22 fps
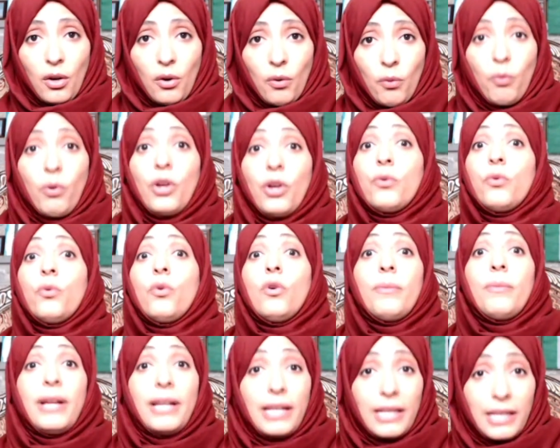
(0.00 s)
When
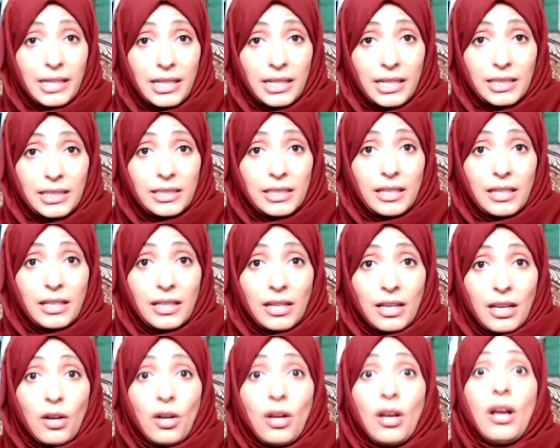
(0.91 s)
women lead,
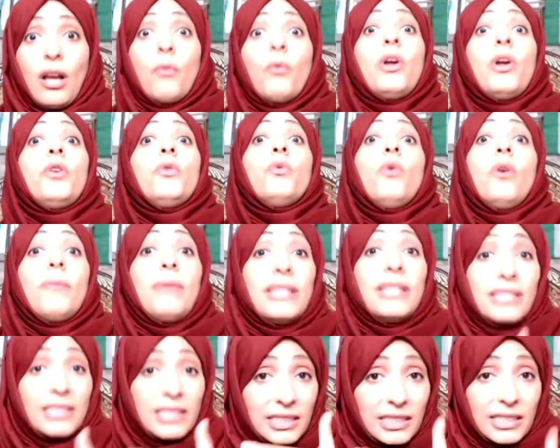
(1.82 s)
when
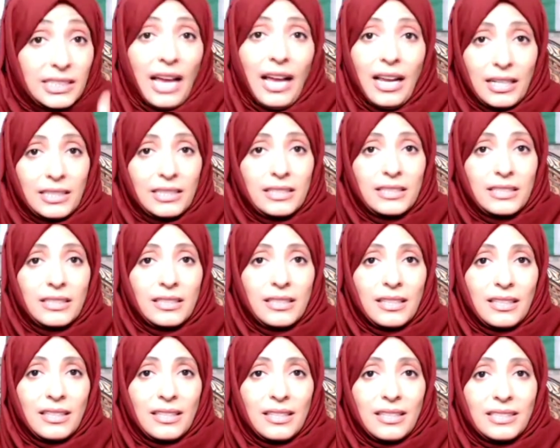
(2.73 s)
women decide
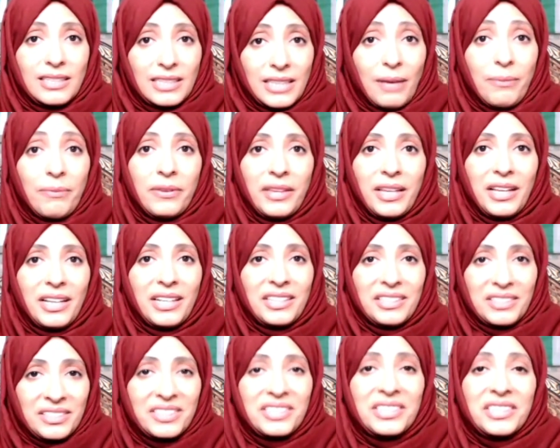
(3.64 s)

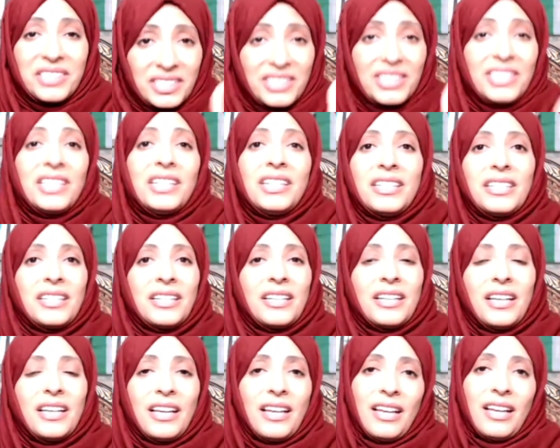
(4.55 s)
something, she
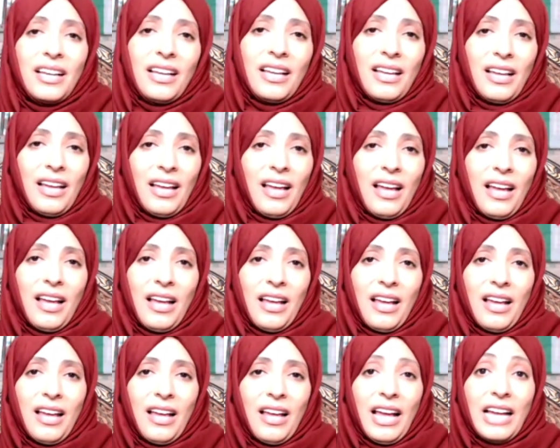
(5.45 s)

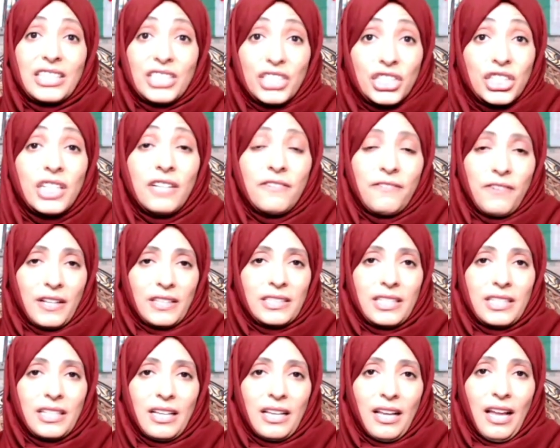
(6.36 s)
achieve
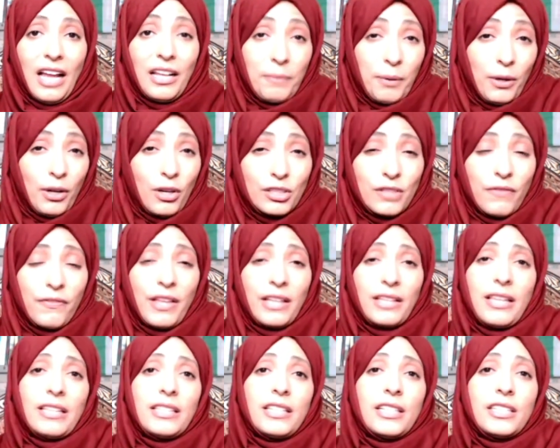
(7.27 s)
it. And because of
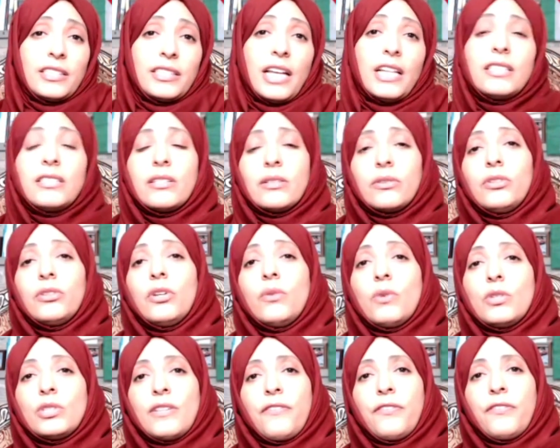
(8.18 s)
that, the dictator, you know,
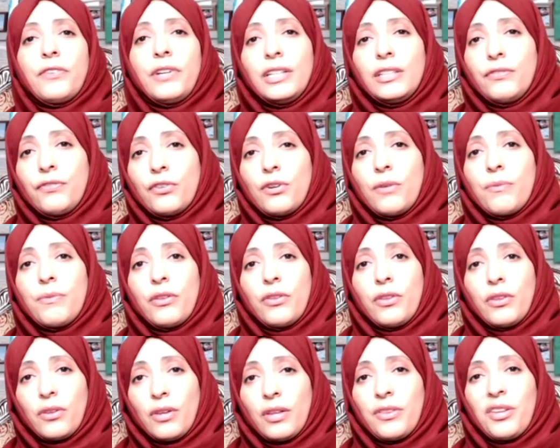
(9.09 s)
was afraid from
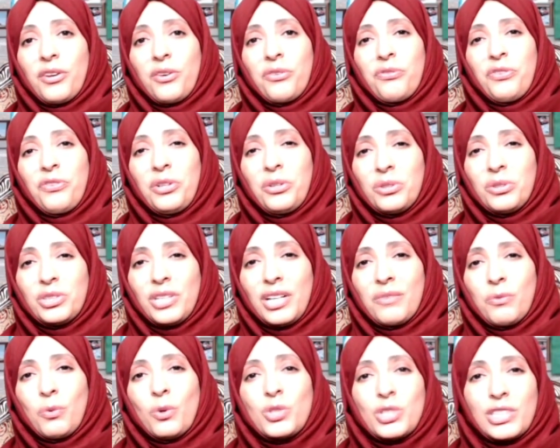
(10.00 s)
the revolution
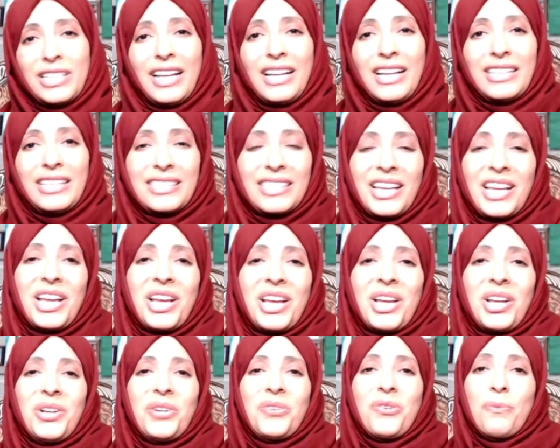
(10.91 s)
was led,
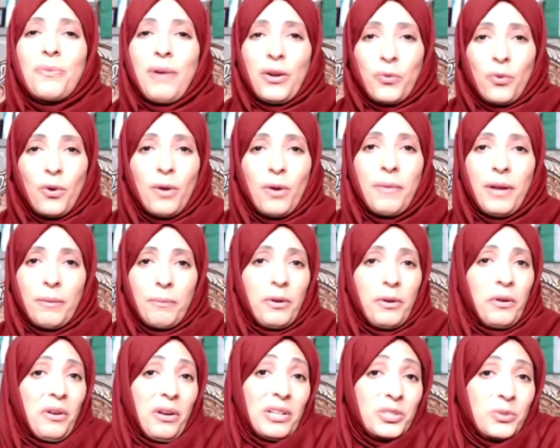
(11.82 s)
you know, by women,
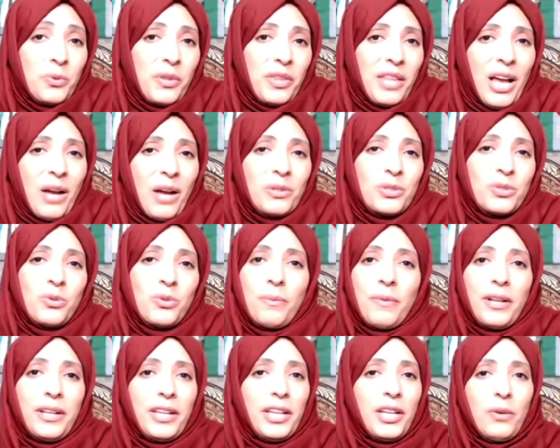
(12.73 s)
because without
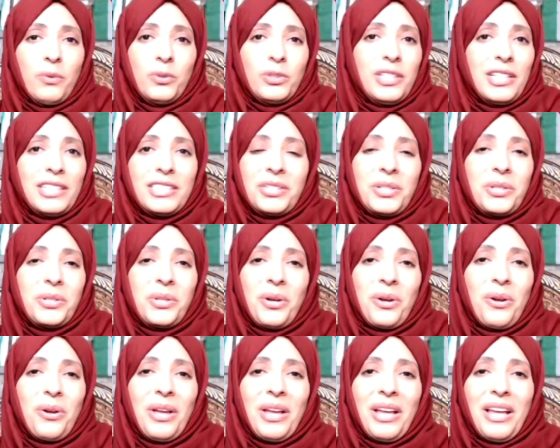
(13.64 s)
women, he wouldn't, you
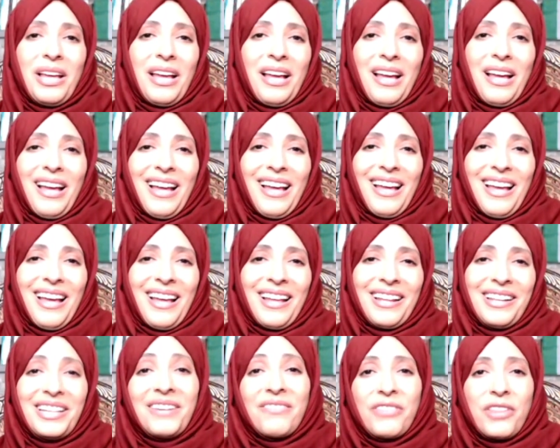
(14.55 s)
know,
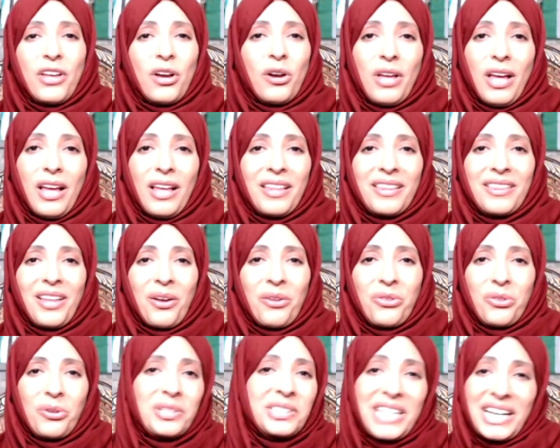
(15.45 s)
leave the
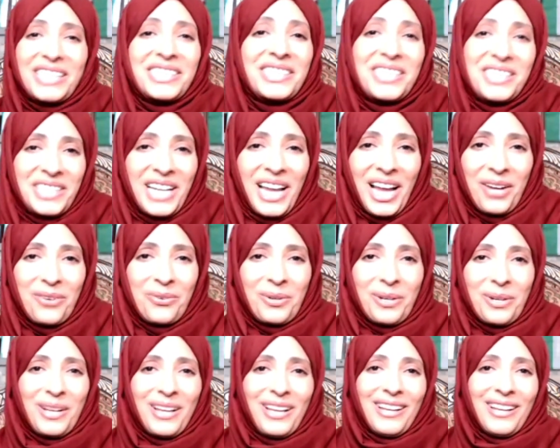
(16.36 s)
authority until now.